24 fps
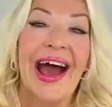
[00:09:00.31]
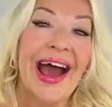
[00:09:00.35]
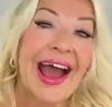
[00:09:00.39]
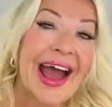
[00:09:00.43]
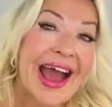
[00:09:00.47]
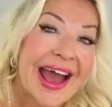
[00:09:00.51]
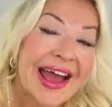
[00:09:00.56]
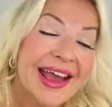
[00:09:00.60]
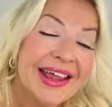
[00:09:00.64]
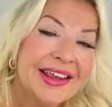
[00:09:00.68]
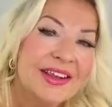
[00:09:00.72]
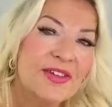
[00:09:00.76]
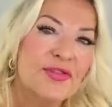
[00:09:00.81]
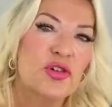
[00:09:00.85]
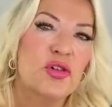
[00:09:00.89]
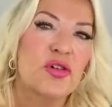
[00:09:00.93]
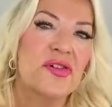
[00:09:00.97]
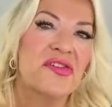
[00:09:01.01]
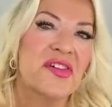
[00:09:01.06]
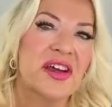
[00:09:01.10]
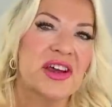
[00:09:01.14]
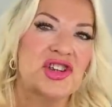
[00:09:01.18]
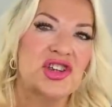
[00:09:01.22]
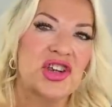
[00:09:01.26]
And of
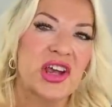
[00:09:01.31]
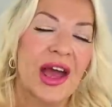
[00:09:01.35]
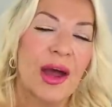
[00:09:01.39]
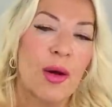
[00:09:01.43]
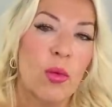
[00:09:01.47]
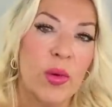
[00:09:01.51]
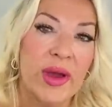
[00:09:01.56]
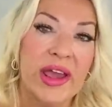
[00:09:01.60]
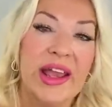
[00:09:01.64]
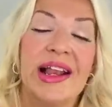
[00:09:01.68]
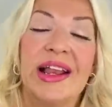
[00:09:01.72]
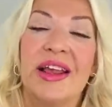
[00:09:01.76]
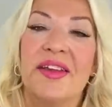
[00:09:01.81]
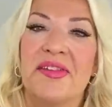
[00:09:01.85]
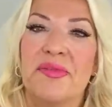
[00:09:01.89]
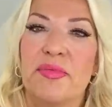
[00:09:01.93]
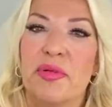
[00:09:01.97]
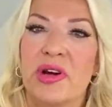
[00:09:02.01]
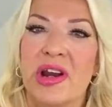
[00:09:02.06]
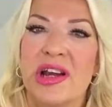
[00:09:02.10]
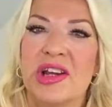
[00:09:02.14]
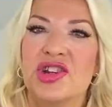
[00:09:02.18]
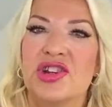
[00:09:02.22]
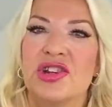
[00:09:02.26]
course, I share weekly
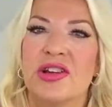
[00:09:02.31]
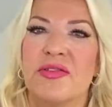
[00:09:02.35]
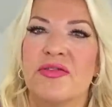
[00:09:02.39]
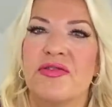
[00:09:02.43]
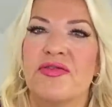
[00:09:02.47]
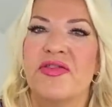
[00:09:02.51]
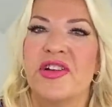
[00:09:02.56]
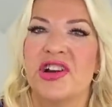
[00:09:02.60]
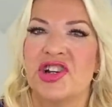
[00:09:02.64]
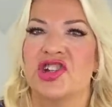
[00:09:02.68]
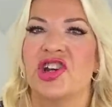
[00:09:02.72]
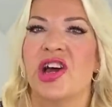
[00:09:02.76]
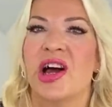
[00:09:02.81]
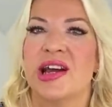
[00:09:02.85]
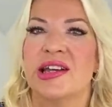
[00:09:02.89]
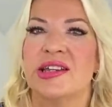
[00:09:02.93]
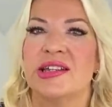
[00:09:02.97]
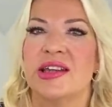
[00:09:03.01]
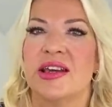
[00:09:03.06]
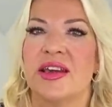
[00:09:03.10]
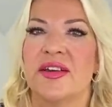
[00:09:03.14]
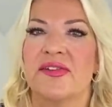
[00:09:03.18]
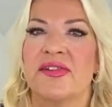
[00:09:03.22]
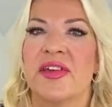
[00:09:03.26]
inspiration and fresh
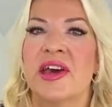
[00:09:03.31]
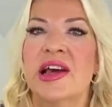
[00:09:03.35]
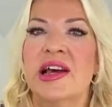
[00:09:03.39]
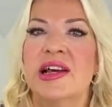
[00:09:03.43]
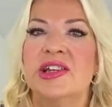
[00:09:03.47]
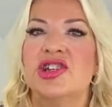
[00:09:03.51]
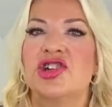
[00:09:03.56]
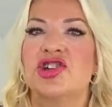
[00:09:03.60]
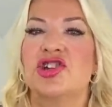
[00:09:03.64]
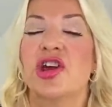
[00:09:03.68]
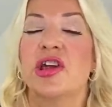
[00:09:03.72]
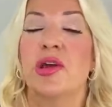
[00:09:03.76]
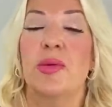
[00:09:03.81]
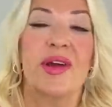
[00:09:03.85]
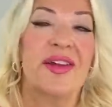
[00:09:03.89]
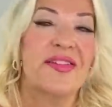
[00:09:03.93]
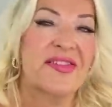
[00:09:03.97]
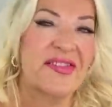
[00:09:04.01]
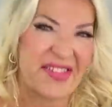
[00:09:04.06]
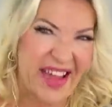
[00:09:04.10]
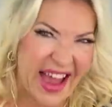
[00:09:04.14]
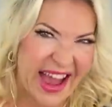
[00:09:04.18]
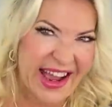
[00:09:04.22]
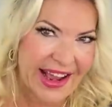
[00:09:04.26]
ideas to show you
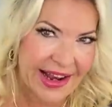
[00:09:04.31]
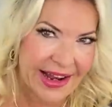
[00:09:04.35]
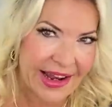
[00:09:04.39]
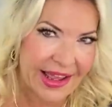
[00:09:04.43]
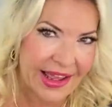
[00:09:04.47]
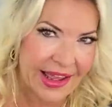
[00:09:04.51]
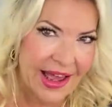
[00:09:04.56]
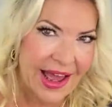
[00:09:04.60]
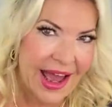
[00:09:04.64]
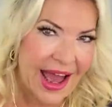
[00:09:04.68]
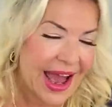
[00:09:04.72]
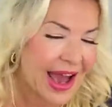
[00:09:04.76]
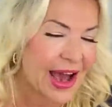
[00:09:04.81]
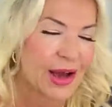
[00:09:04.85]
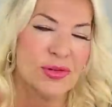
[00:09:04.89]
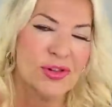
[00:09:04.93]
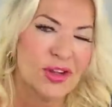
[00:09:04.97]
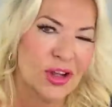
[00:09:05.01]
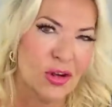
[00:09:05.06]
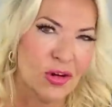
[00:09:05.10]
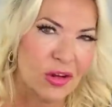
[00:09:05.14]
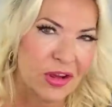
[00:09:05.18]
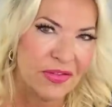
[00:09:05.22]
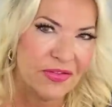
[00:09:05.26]
exactly how
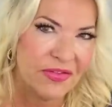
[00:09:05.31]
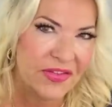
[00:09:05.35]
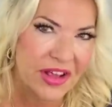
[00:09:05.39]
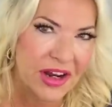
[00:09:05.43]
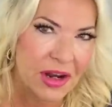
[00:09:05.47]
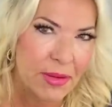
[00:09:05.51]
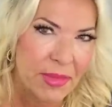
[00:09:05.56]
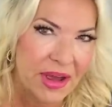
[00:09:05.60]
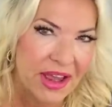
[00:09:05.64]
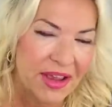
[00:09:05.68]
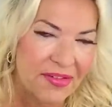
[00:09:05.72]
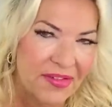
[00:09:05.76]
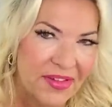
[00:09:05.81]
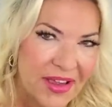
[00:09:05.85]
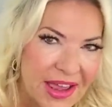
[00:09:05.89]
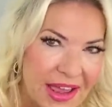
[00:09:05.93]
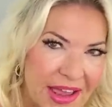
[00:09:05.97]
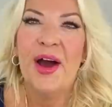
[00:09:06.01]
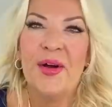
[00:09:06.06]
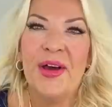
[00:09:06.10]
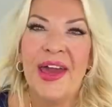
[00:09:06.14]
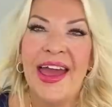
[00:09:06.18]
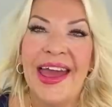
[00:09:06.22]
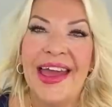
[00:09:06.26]
to look and feel amazing.
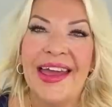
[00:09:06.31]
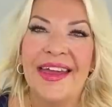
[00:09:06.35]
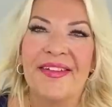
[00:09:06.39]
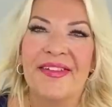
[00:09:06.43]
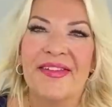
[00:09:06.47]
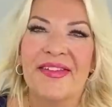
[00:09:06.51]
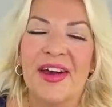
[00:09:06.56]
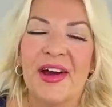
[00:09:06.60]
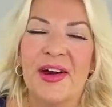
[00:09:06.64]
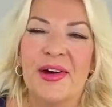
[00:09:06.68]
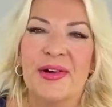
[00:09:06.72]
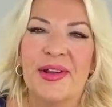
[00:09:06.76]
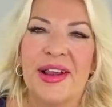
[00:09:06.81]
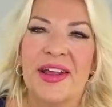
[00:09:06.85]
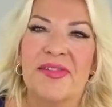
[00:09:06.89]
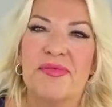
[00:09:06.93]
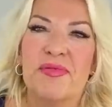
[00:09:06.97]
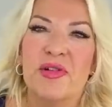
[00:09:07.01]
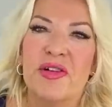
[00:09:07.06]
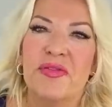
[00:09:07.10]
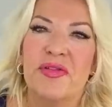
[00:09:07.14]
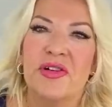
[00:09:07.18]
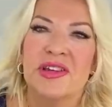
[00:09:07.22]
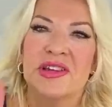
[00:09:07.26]
Okay, so let's
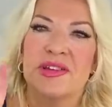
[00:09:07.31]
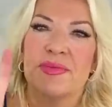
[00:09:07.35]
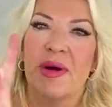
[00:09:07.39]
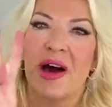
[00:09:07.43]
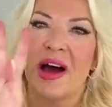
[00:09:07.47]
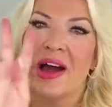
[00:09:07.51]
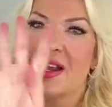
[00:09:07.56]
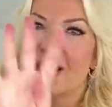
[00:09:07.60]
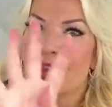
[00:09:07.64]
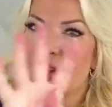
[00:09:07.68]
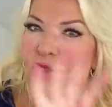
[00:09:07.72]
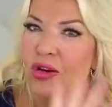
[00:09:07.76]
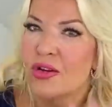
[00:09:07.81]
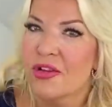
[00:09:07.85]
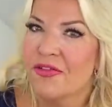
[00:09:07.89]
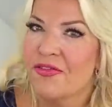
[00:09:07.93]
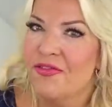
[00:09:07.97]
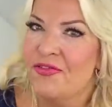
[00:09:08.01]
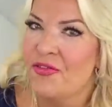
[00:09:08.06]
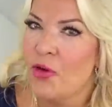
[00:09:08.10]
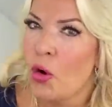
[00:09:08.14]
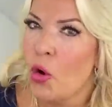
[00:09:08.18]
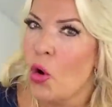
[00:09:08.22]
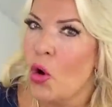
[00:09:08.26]
move on to my look
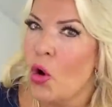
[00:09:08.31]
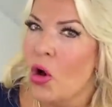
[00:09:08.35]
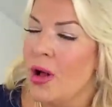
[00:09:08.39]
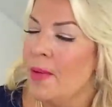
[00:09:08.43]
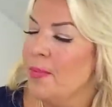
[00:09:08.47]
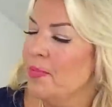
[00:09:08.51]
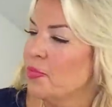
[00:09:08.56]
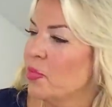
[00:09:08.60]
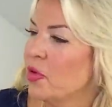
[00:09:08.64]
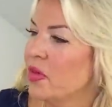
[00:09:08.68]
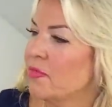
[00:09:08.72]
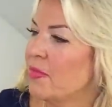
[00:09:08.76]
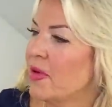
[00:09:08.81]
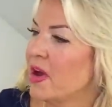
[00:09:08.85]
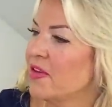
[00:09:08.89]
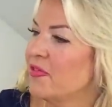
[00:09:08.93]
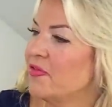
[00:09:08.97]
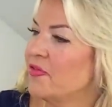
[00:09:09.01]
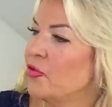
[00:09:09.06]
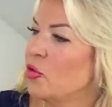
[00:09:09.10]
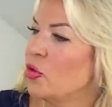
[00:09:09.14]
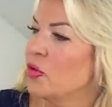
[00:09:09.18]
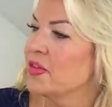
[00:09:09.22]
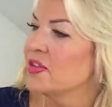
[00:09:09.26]
four with my
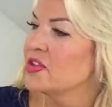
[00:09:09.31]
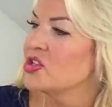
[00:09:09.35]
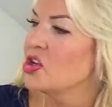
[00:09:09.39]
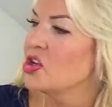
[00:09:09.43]
fourth